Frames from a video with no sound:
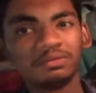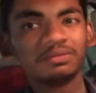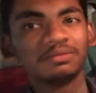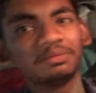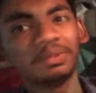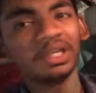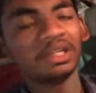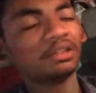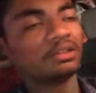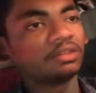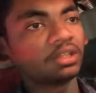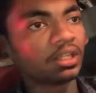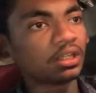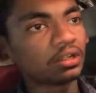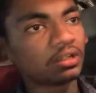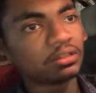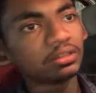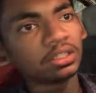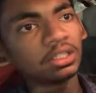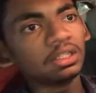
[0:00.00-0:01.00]
parent
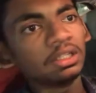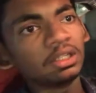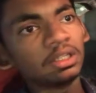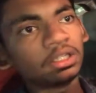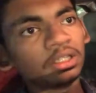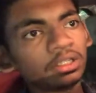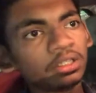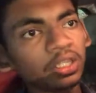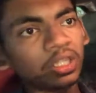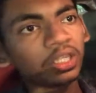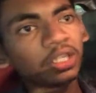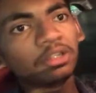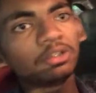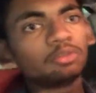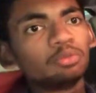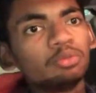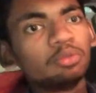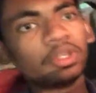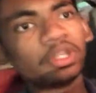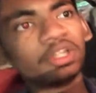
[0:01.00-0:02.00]
psychology. They get
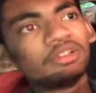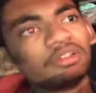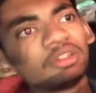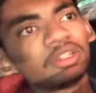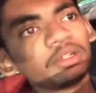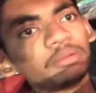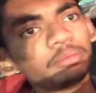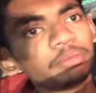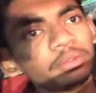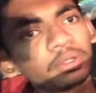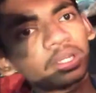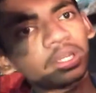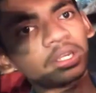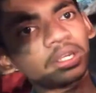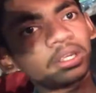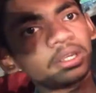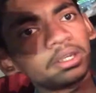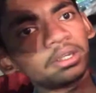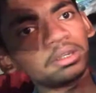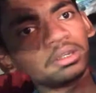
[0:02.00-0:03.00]
too tensed up
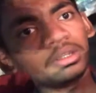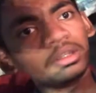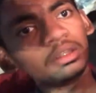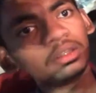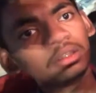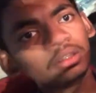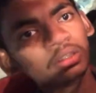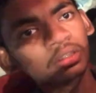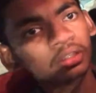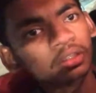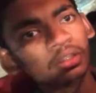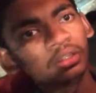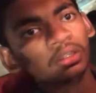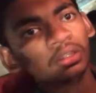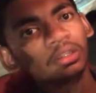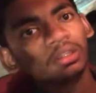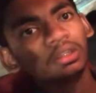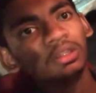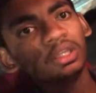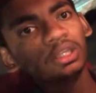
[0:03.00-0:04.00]
and
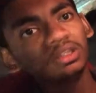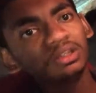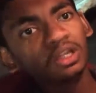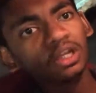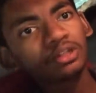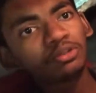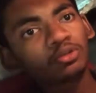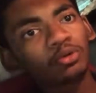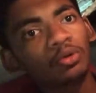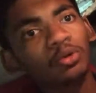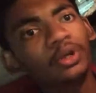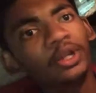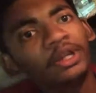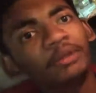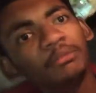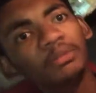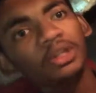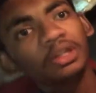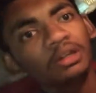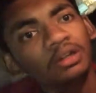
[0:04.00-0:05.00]
they start
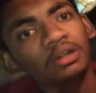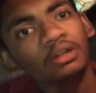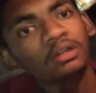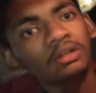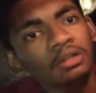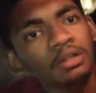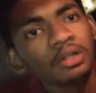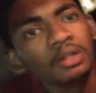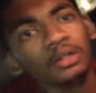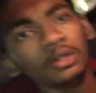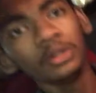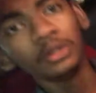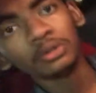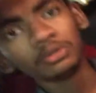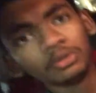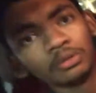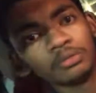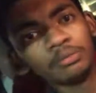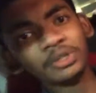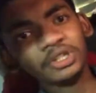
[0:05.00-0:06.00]
scolding me.
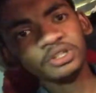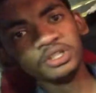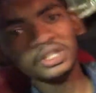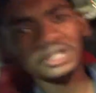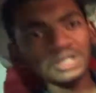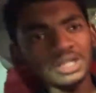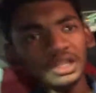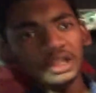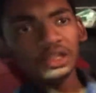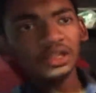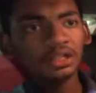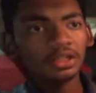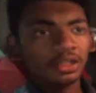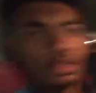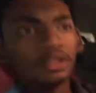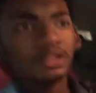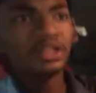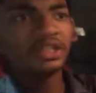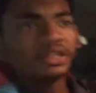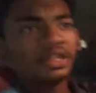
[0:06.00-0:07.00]
So basically,
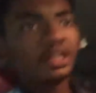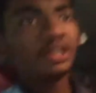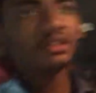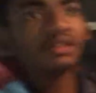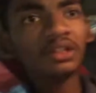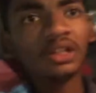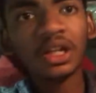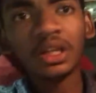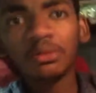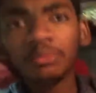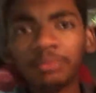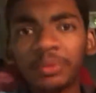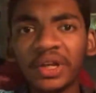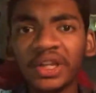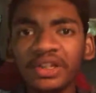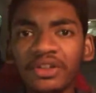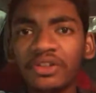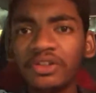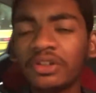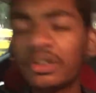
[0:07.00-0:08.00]
it has an
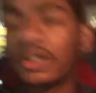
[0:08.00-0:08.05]
Alpine this